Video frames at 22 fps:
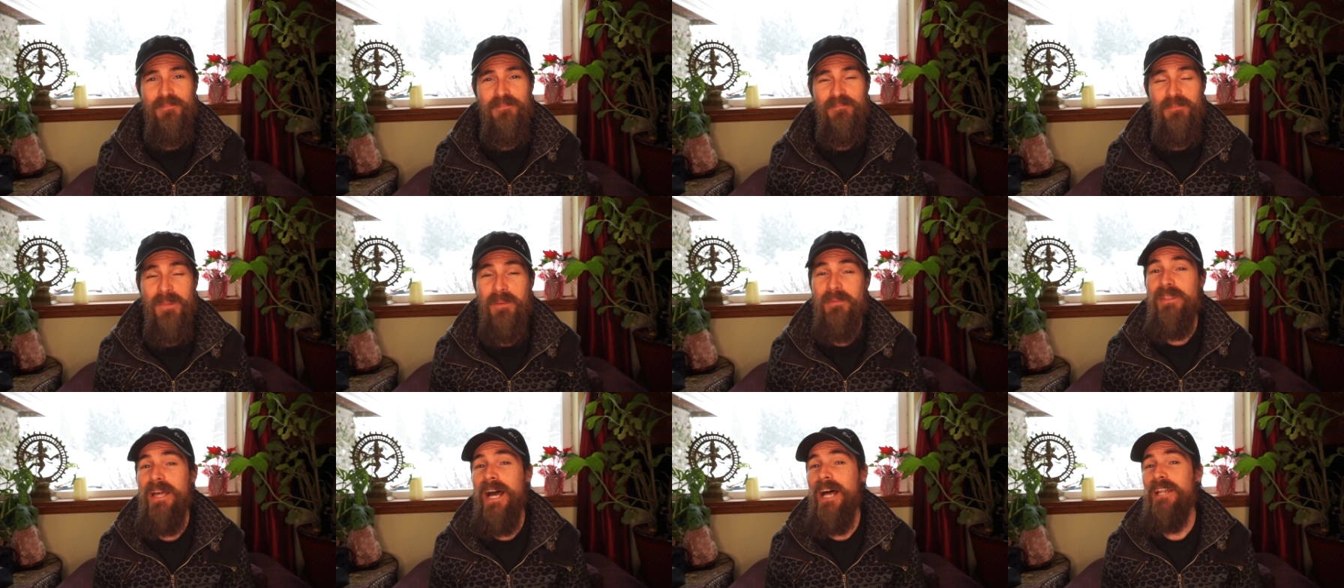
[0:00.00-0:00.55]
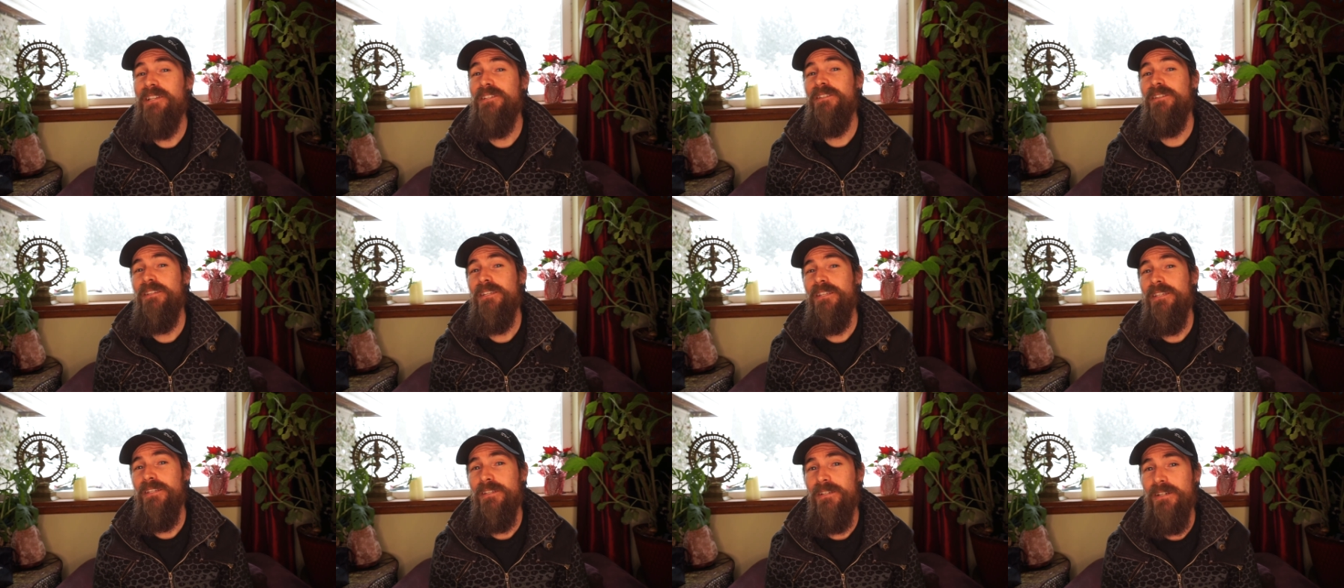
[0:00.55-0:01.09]
Maybe that's
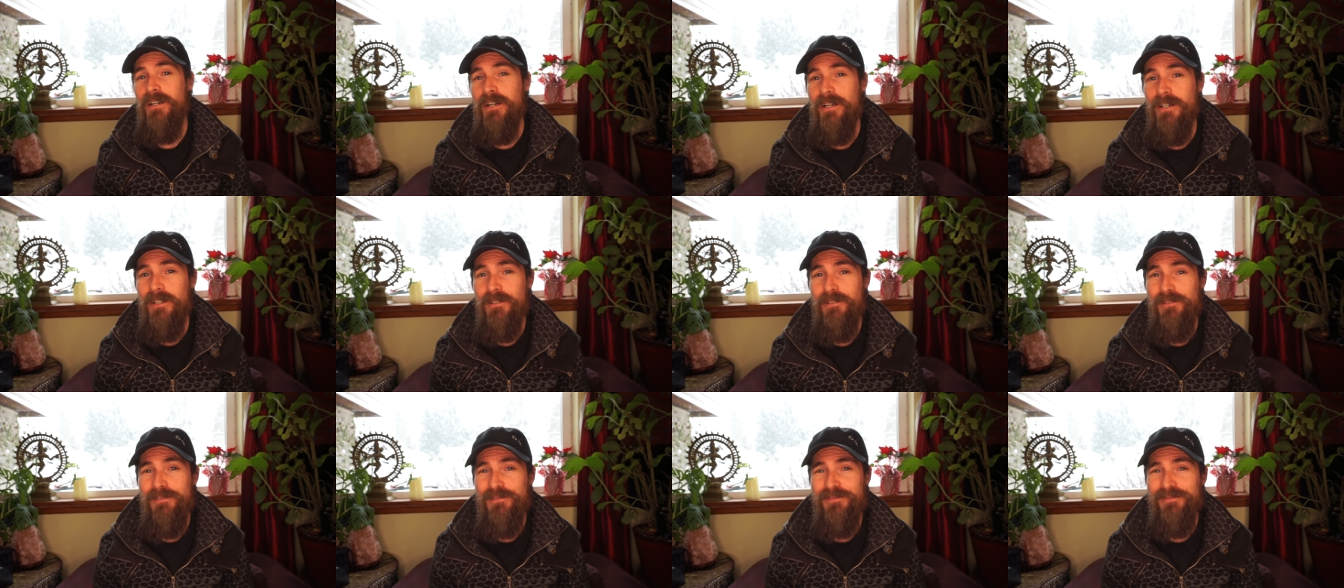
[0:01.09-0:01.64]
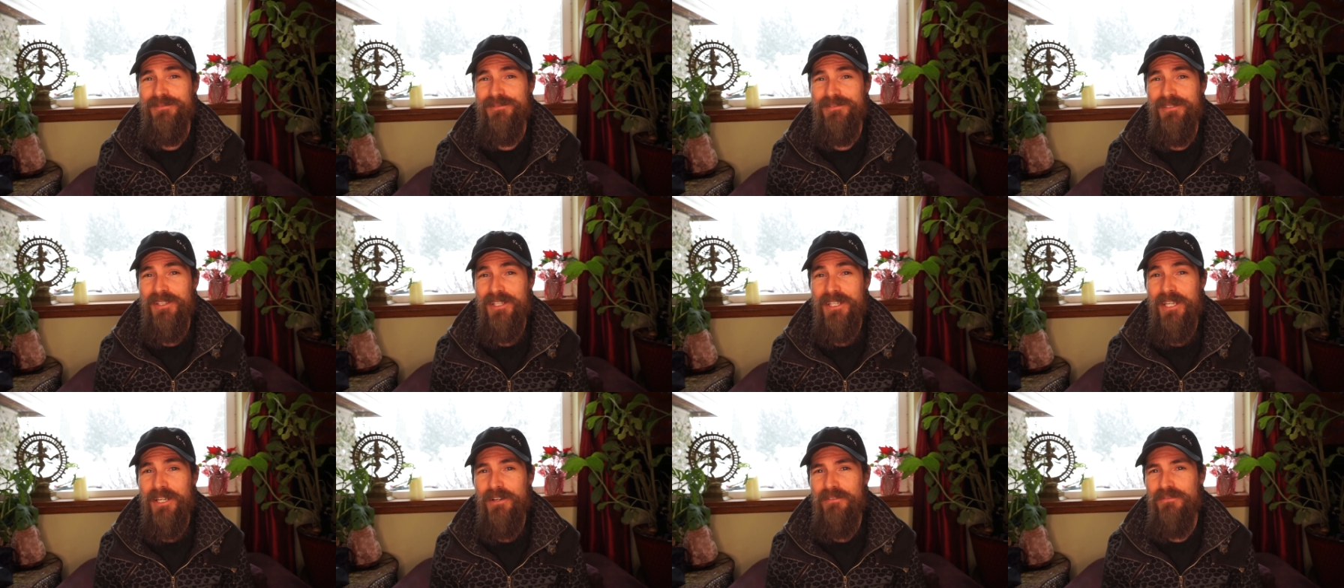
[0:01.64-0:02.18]
the
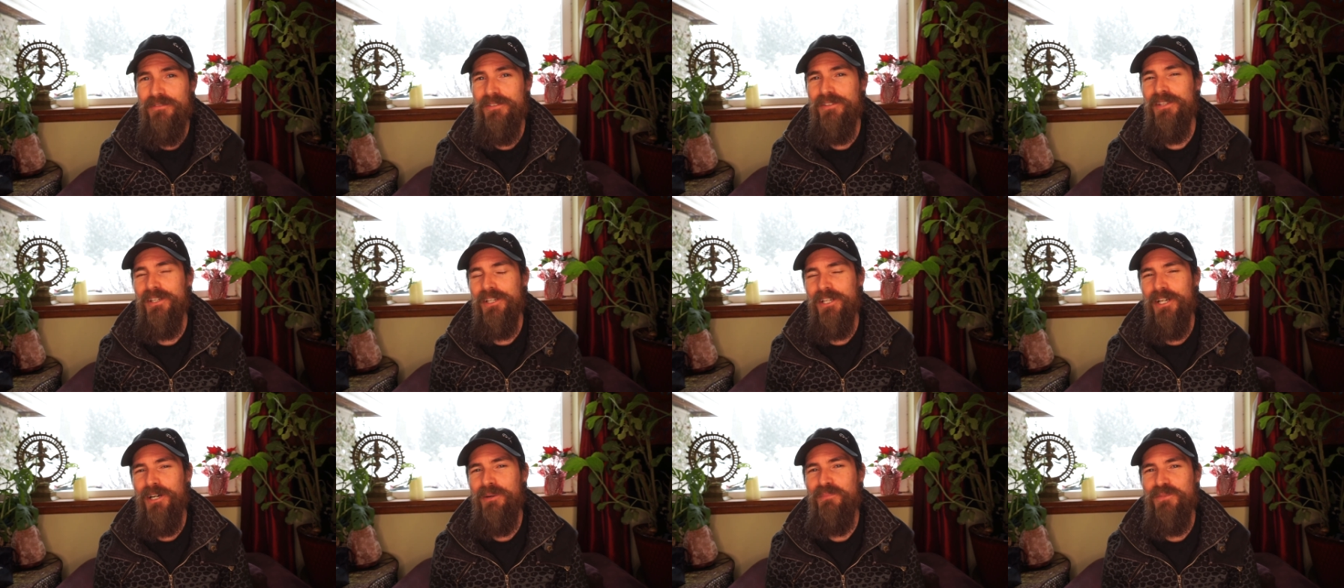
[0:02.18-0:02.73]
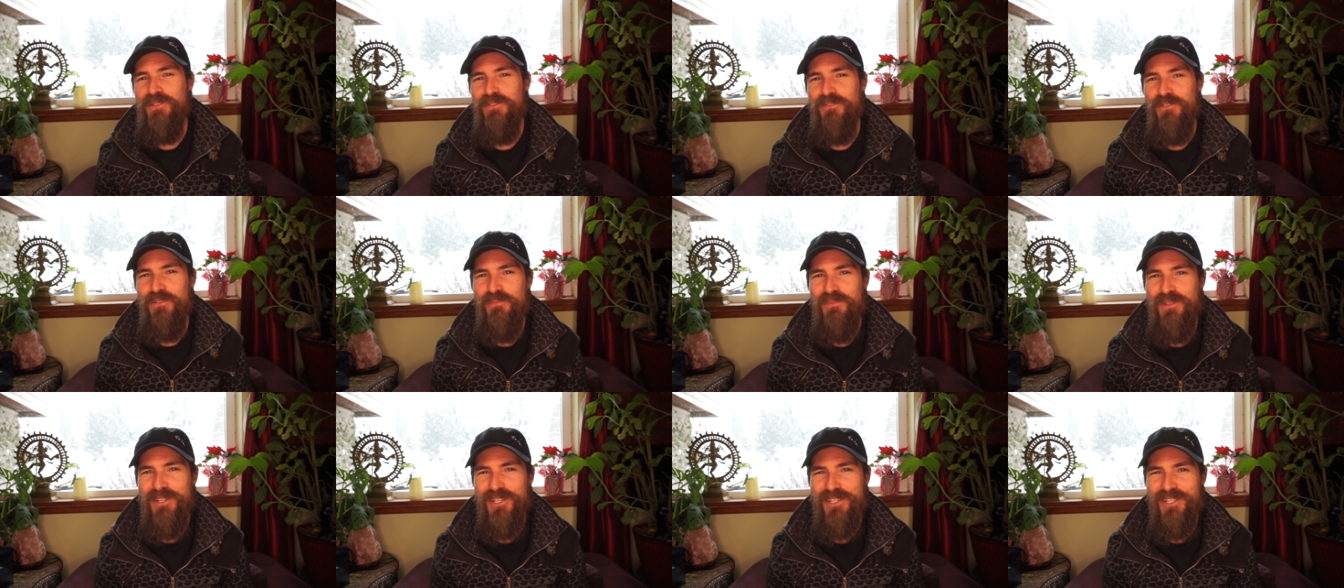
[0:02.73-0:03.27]
gift that comes
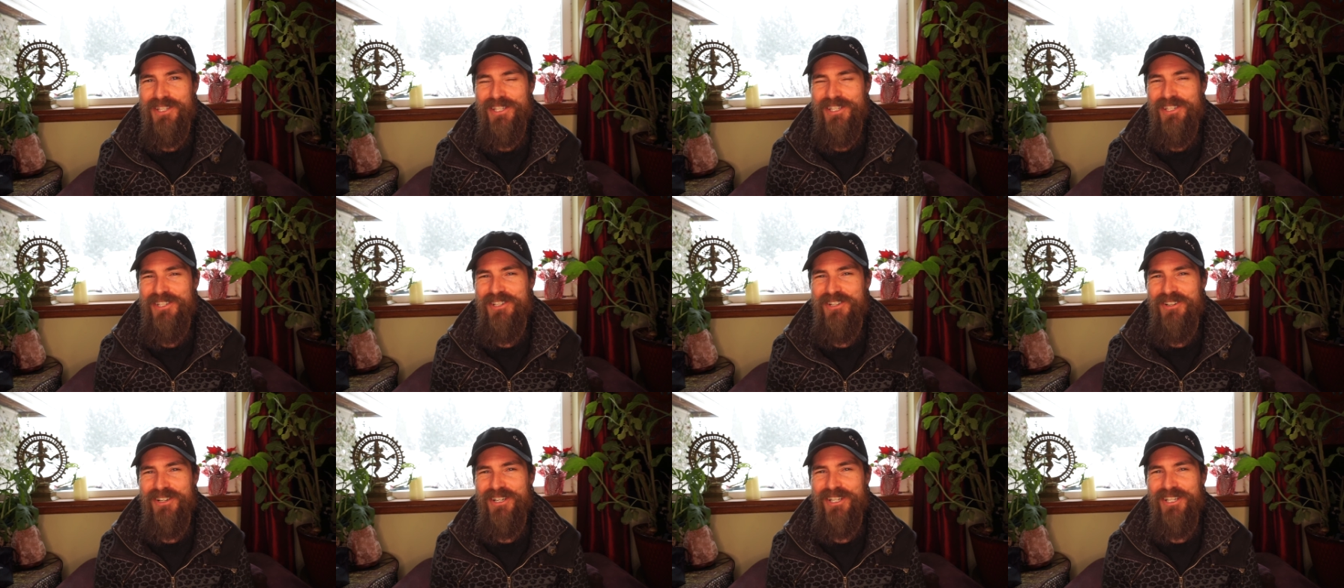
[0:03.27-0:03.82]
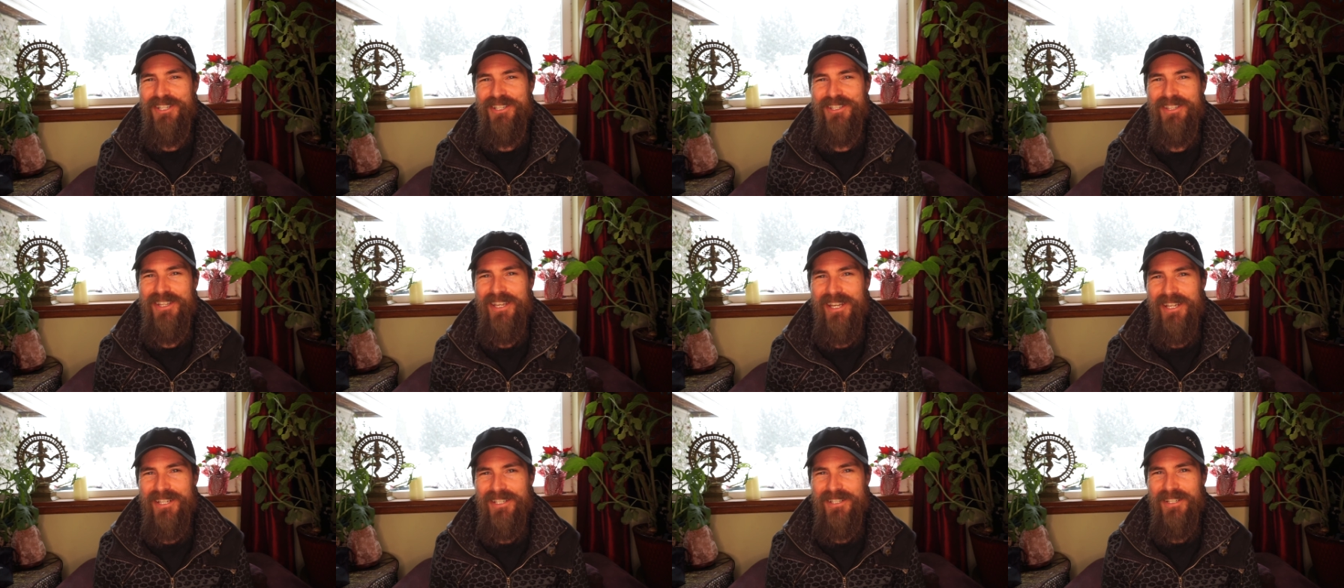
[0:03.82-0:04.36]
from this injury, is
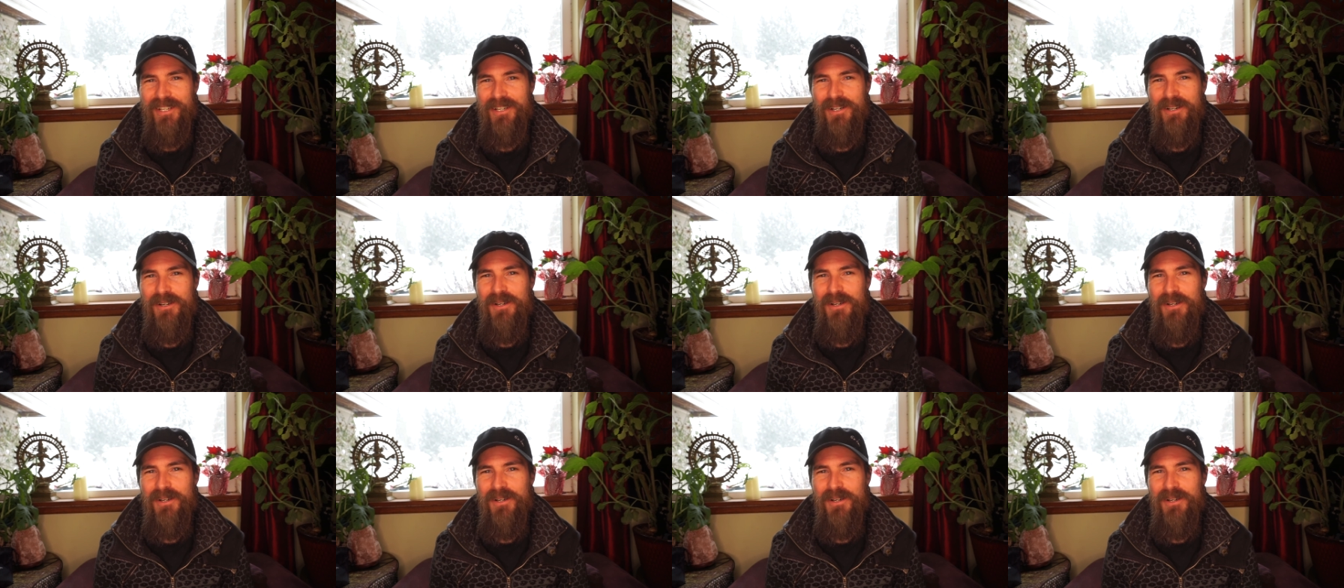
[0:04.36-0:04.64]
that